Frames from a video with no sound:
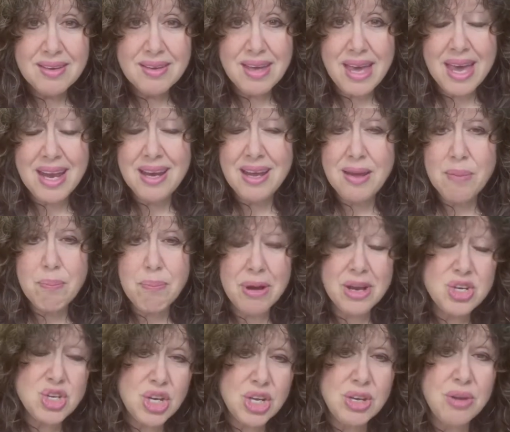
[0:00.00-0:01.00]
any
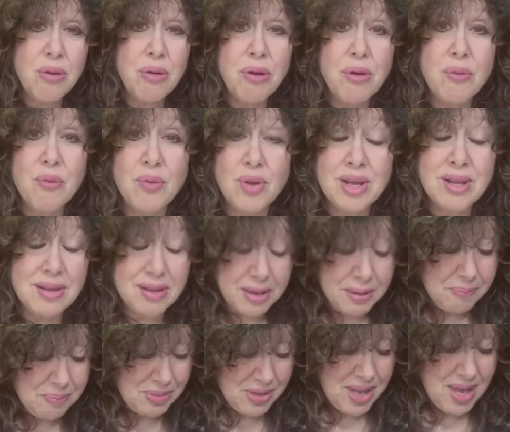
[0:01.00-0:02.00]
budget yarn really.
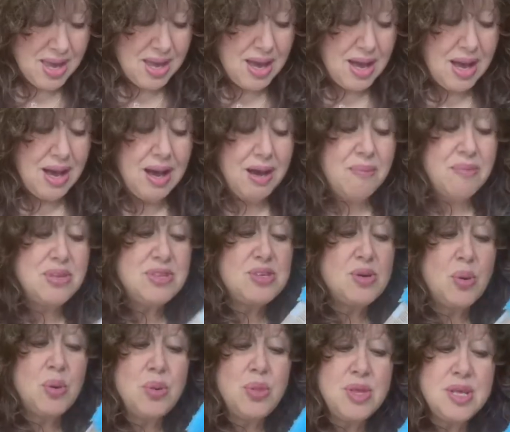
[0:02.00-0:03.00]
Um,
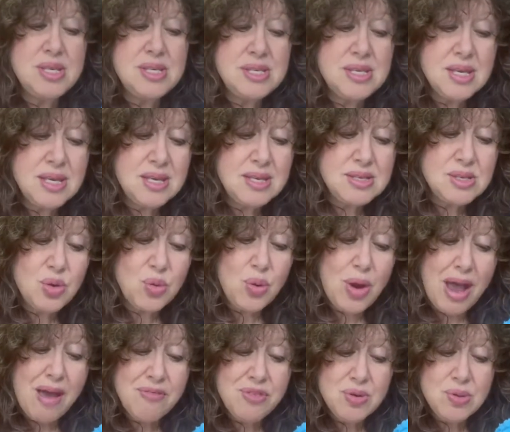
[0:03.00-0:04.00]
so this is
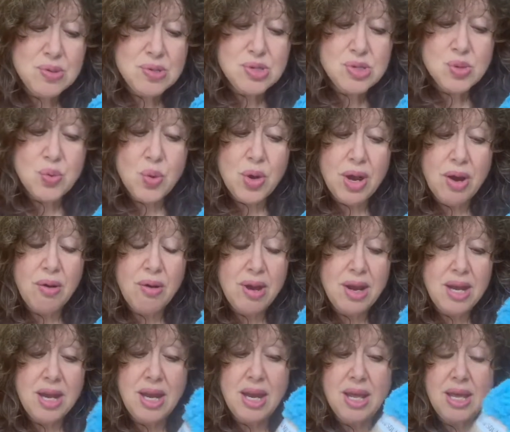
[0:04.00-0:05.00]
Crafter's Square
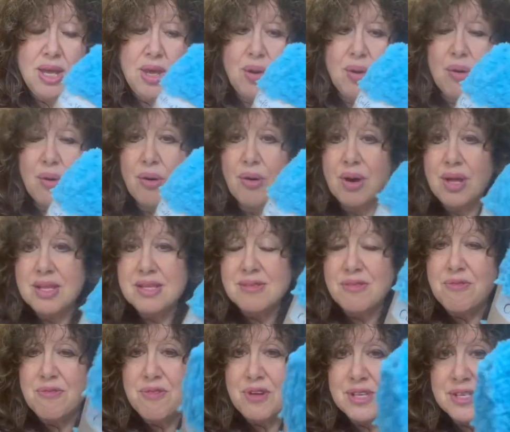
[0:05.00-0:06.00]
Knitting Yarn. It's a
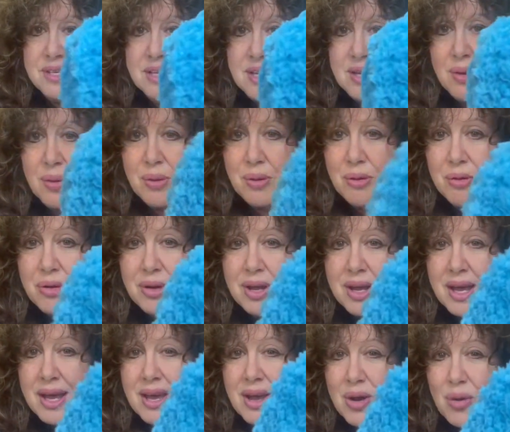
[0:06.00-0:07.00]
fuzzy yarn,
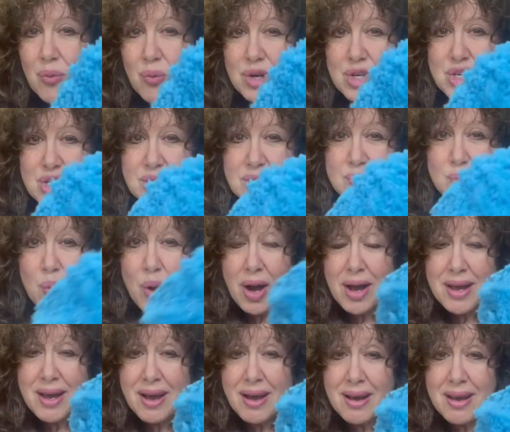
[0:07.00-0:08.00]
which is
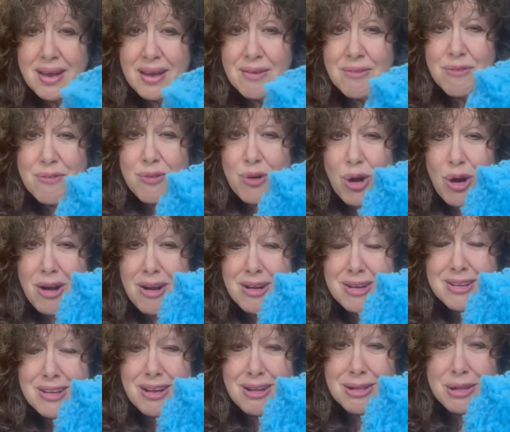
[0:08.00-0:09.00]
why I
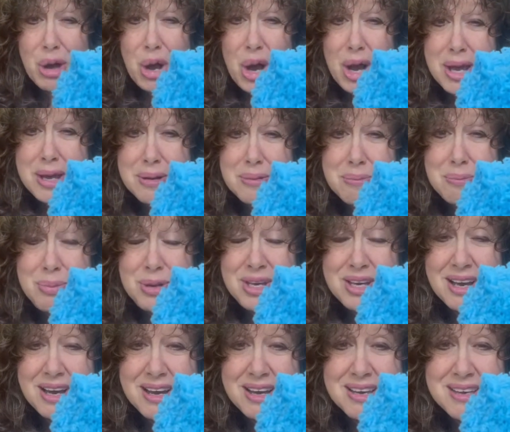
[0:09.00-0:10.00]
frogged a lot
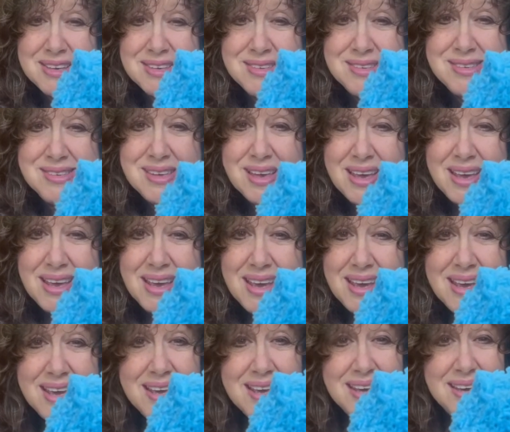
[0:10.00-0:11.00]
because
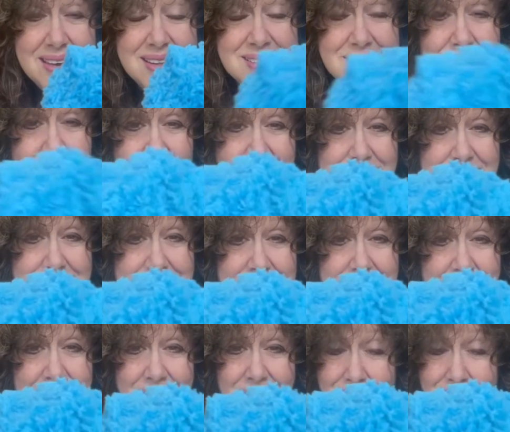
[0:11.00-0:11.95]
it's hard to get it